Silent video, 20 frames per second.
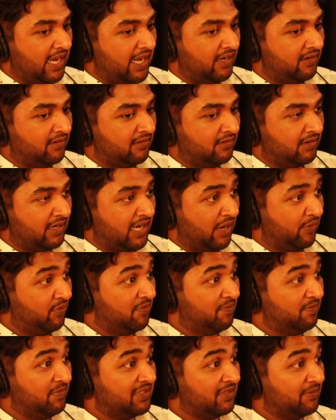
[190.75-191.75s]
And I
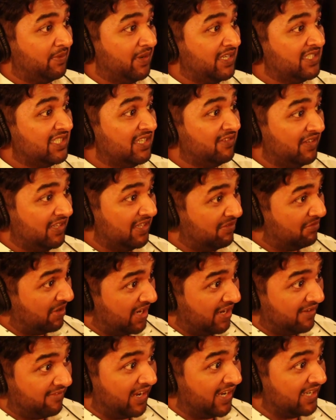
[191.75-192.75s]
wouldn't be surprised if either
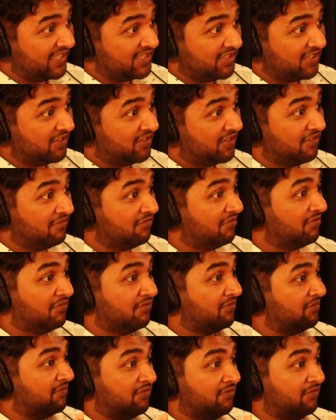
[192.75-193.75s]
one of our children
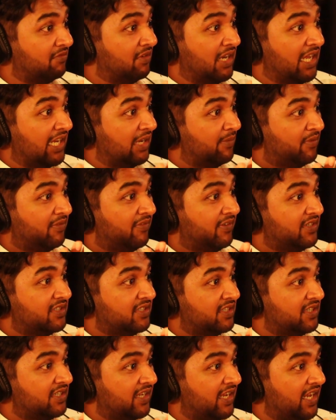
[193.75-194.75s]
were like a
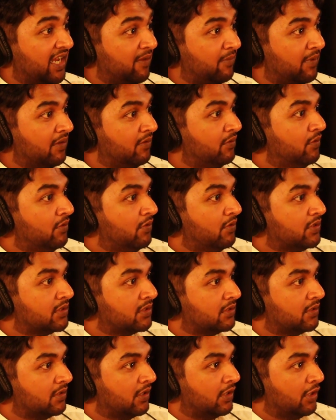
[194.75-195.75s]
professional gamer. Who
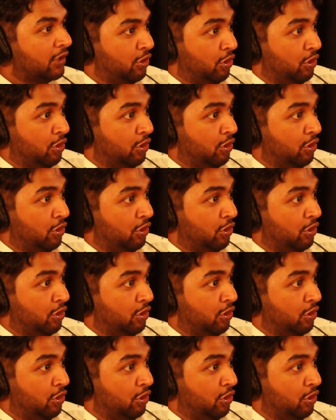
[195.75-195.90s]
knows?